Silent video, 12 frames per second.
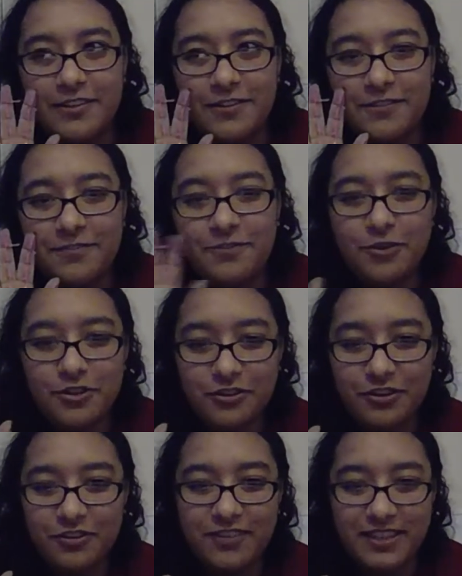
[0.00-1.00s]
fourth
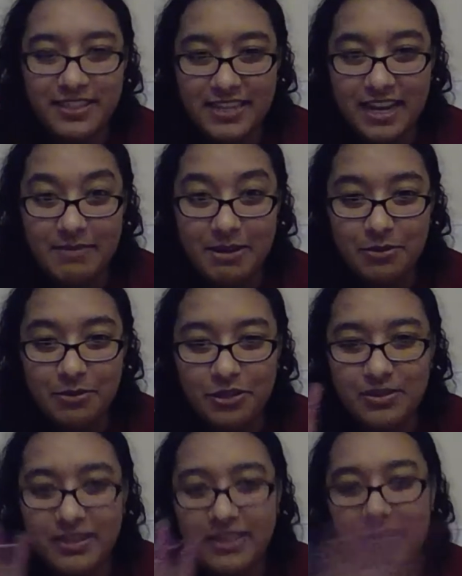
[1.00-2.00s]
or fifth time I worked
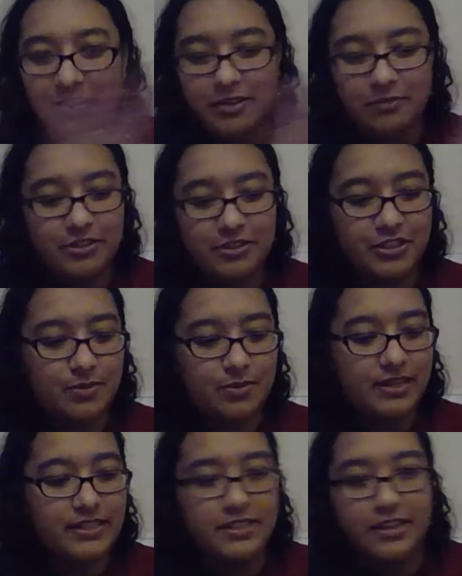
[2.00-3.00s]
with it, which is when
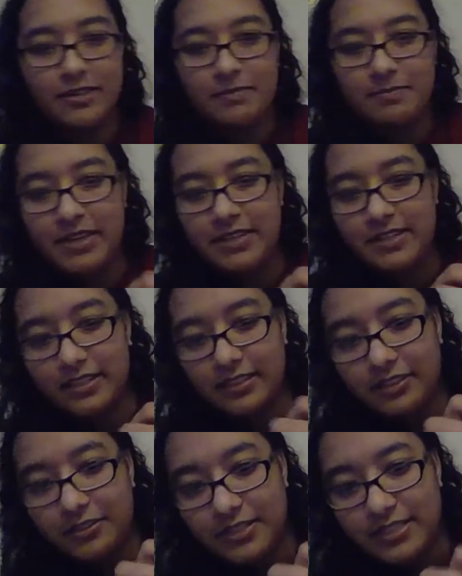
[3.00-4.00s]
it started bending.
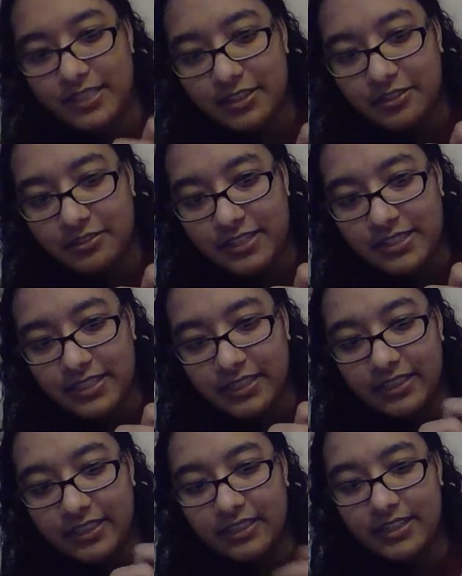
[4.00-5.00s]
You can see the crease
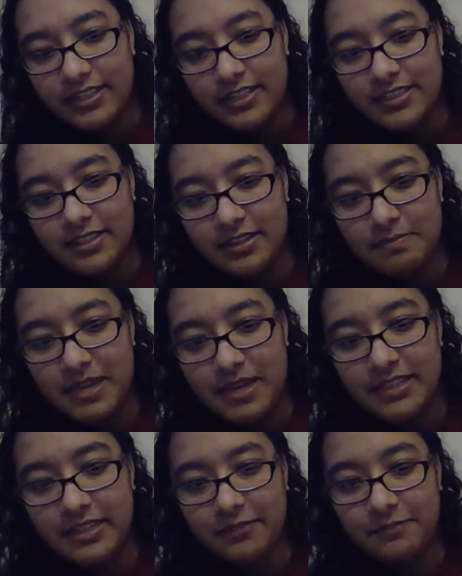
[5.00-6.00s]
here. It started
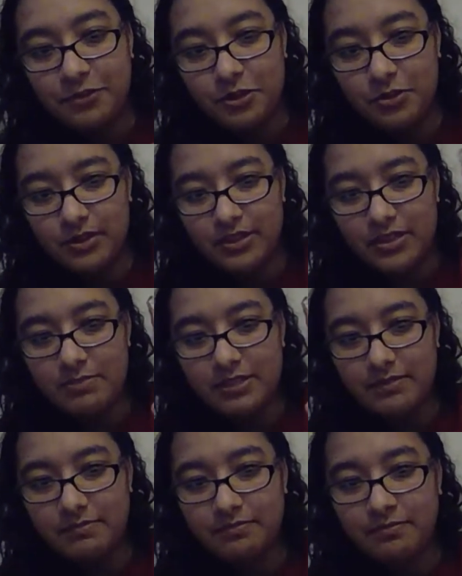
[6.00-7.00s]
bending forward a
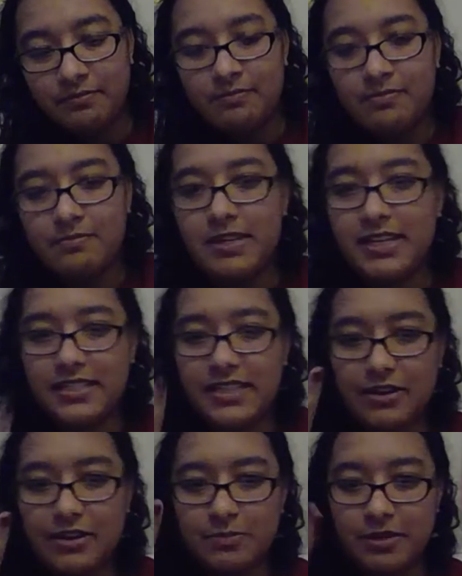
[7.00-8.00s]
bit because
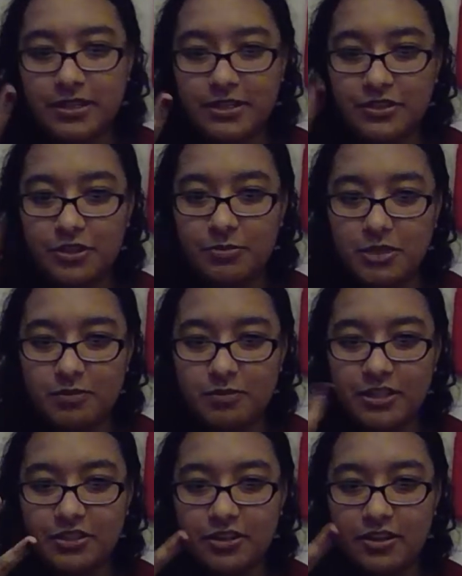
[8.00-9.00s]
I was putting so much
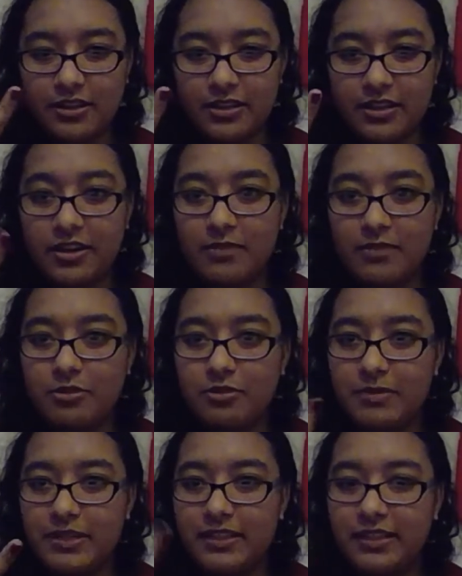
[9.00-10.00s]
pressure on the cardboard
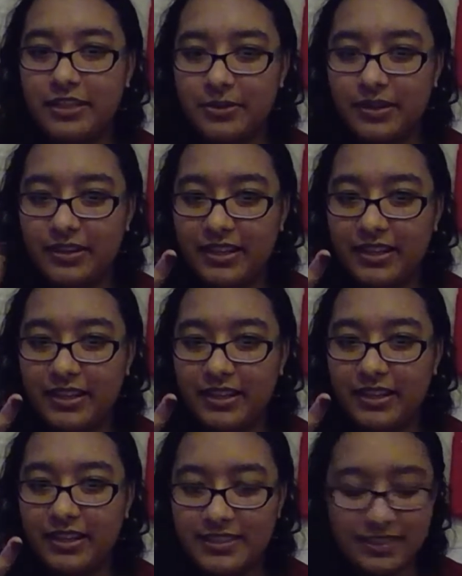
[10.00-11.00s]
repeatedly going like
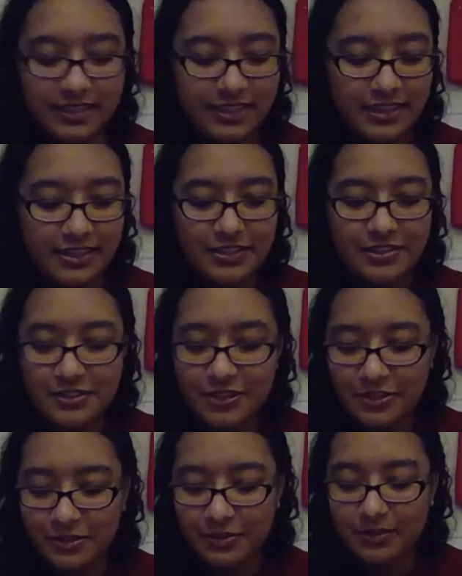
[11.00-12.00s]
this.
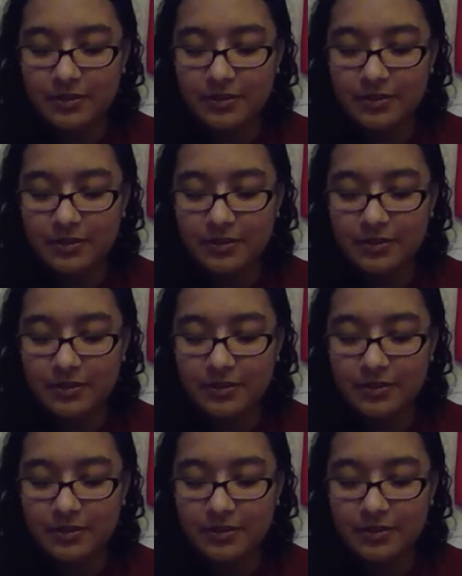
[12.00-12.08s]
So